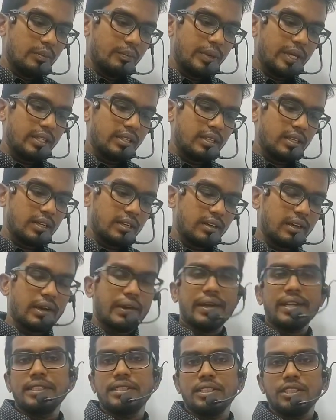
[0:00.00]
pick the
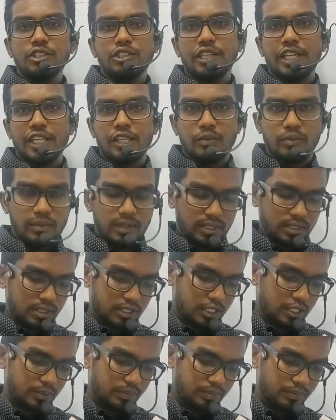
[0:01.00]
correct
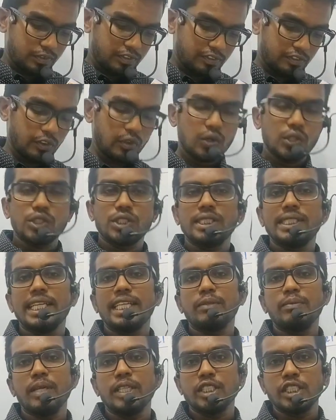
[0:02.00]
statement. 4
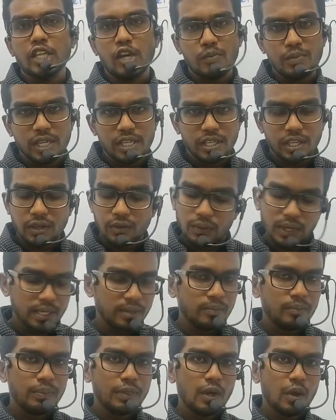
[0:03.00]
statements have been
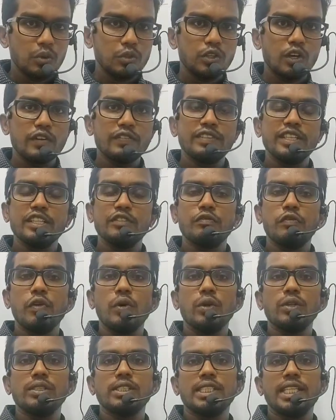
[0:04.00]
given. Out of these
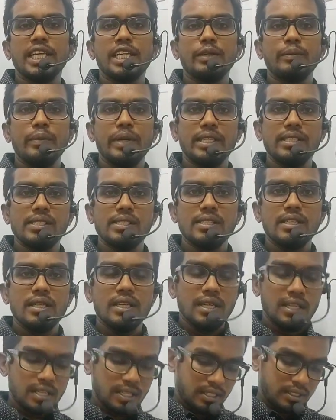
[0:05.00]
4 statements,
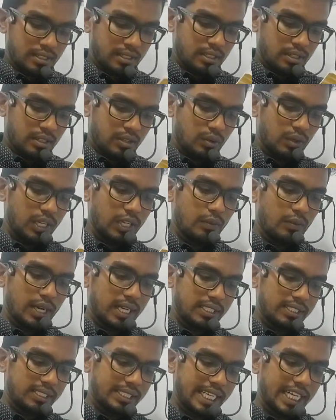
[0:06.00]
only
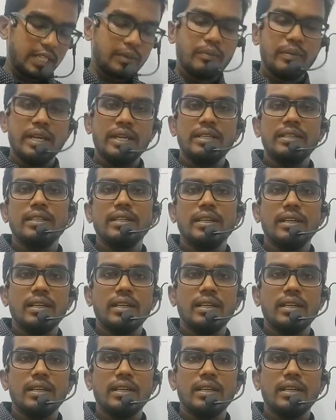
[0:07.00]
one statement